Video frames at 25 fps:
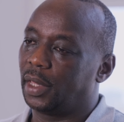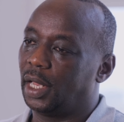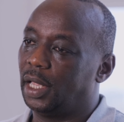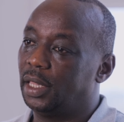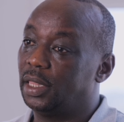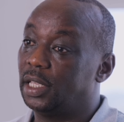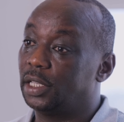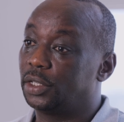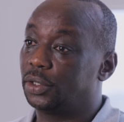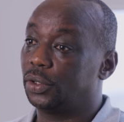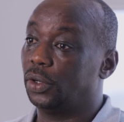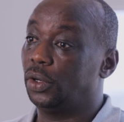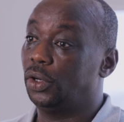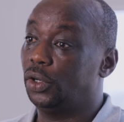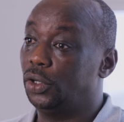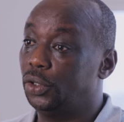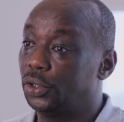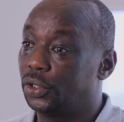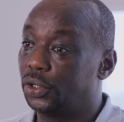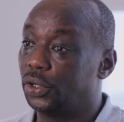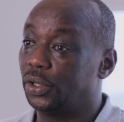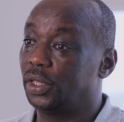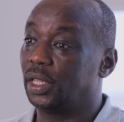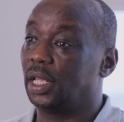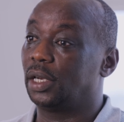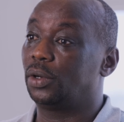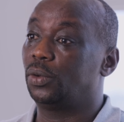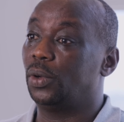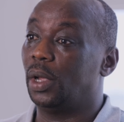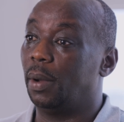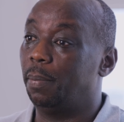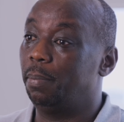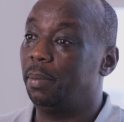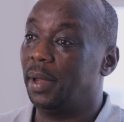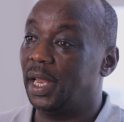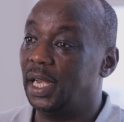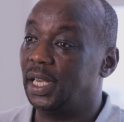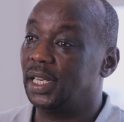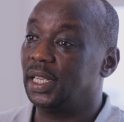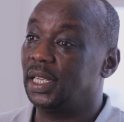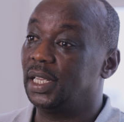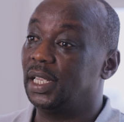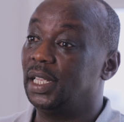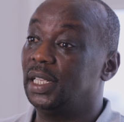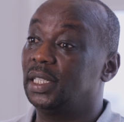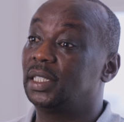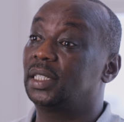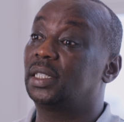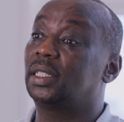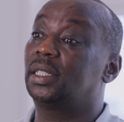the solution that we are building
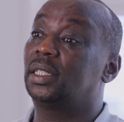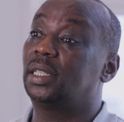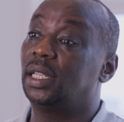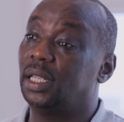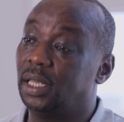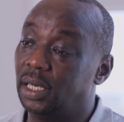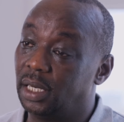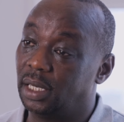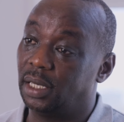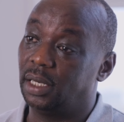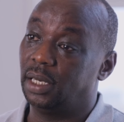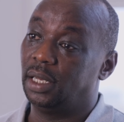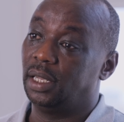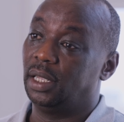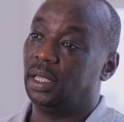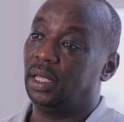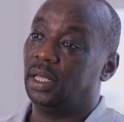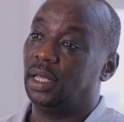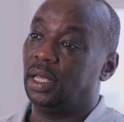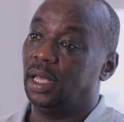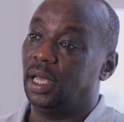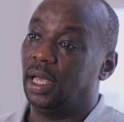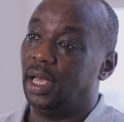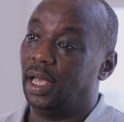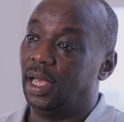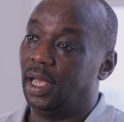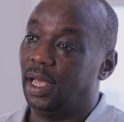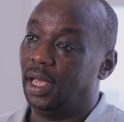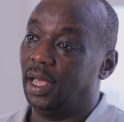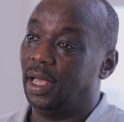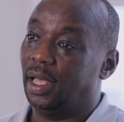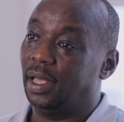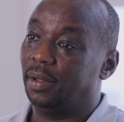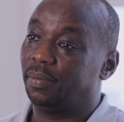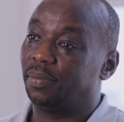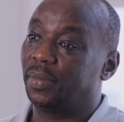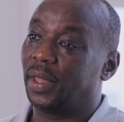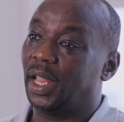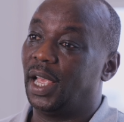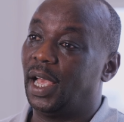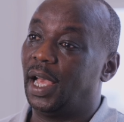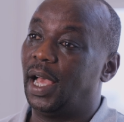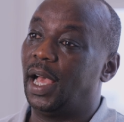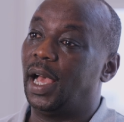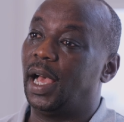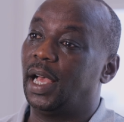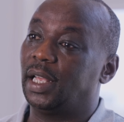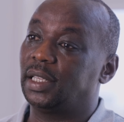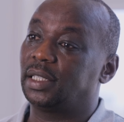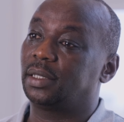is still uh,
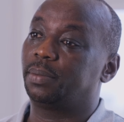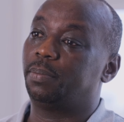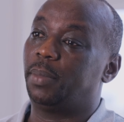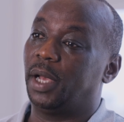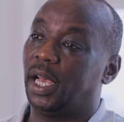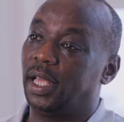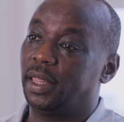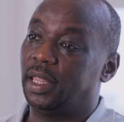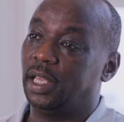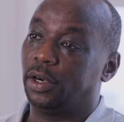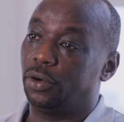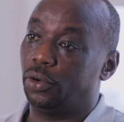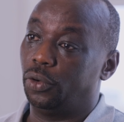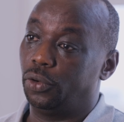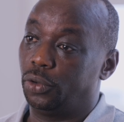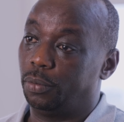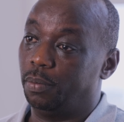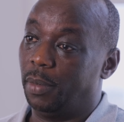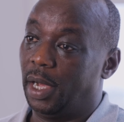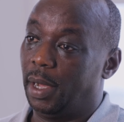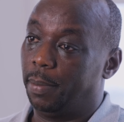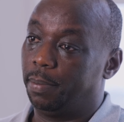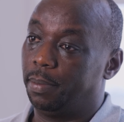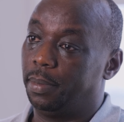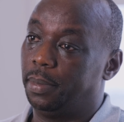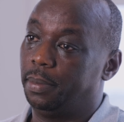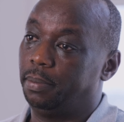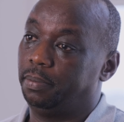as per the roadmap.